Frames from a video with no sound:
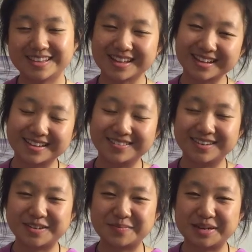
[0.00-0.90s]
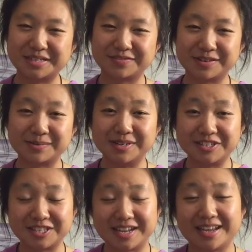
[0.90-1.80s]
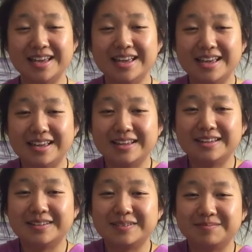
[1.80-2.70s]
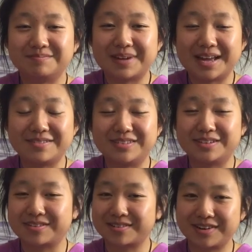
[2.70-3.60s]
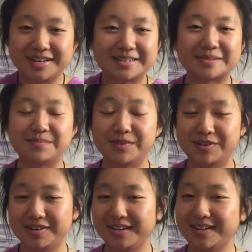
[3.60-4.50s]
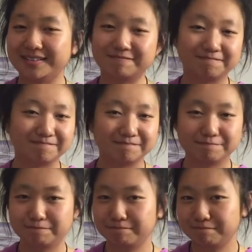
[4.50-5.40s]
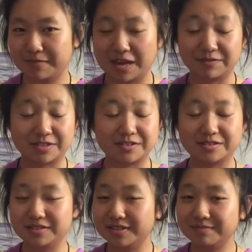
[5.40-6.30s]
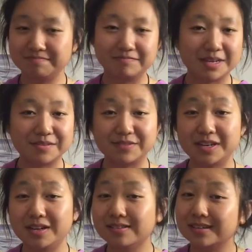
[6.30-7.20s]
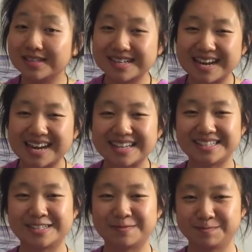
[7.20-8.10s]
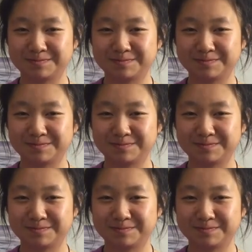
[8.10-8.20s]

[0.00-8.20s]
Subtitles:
Thank you very much for watching. Have a great morning, afternoon, evening, night.